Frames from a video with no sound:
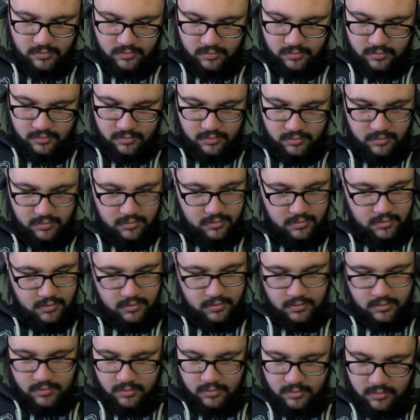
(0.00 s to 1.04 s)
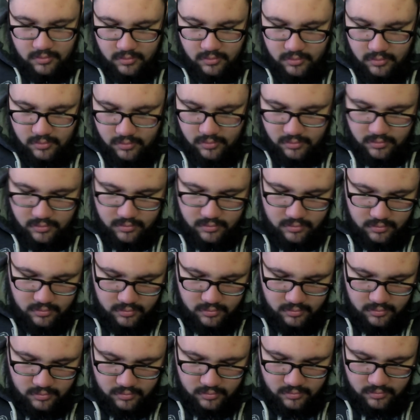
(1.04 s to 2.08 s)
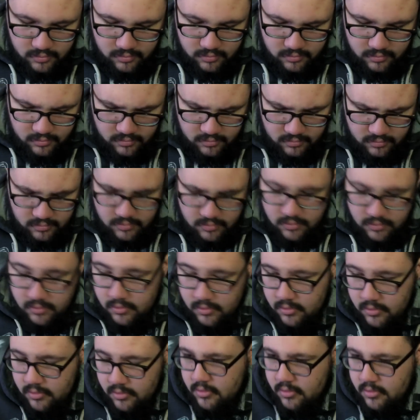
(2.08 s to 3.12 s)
[no speech]